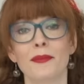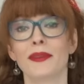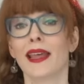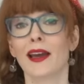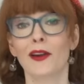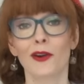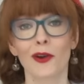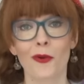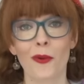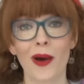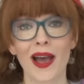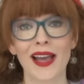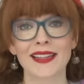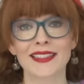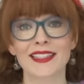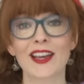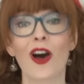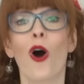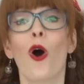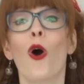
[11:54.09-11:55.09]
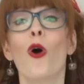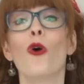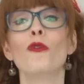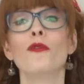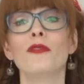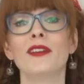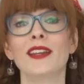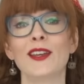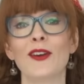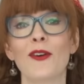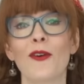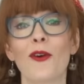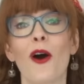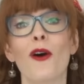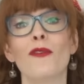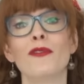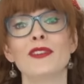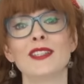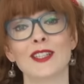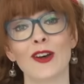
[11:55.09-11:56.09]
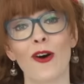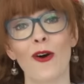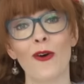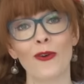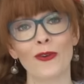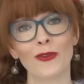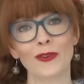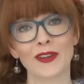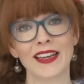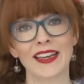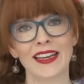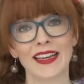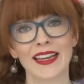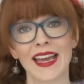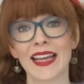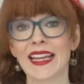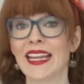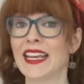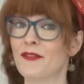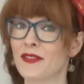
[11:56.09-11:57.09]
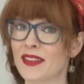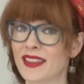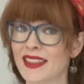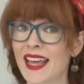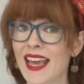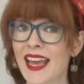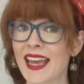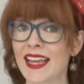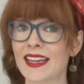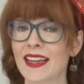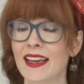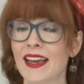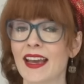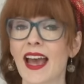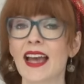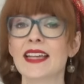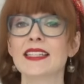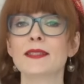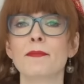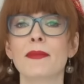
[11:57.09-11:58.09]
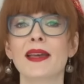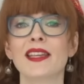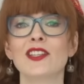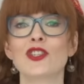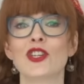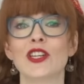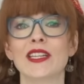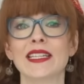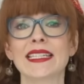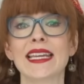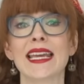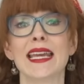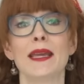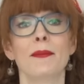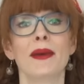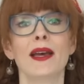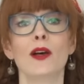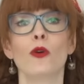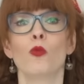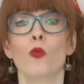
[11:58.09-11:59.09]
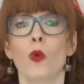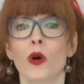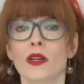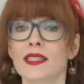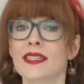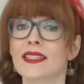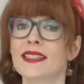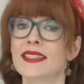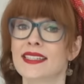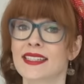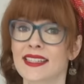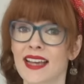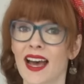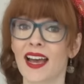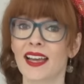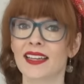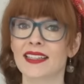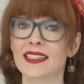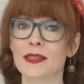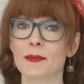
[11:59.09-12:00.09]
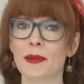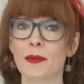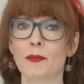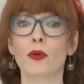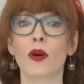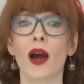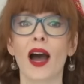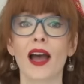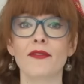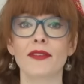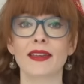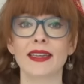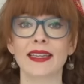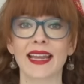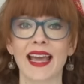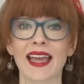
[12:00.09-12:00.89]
but that requires a whole video of its own. And even then, as mentioned, email wasn't designed to be private,